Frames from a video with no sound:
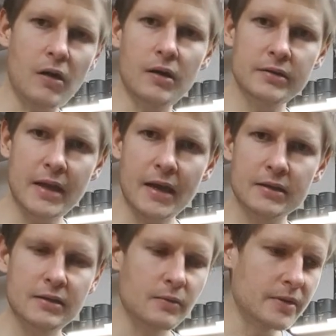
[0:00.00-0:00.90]

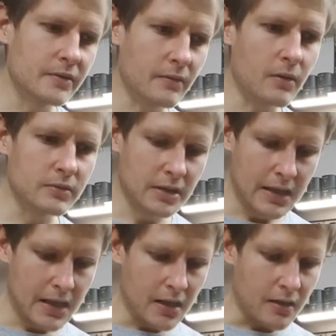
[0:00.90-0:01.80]
contact with the road.
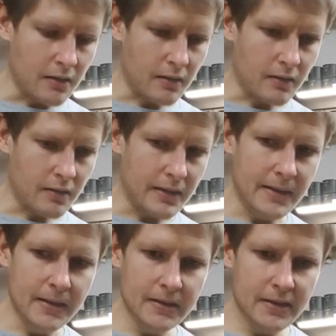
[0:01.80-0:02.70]

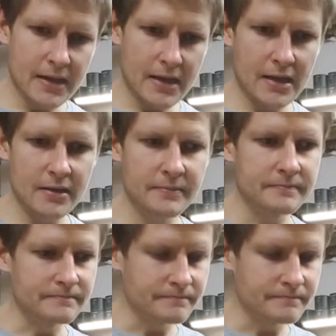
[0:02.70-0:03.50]
It can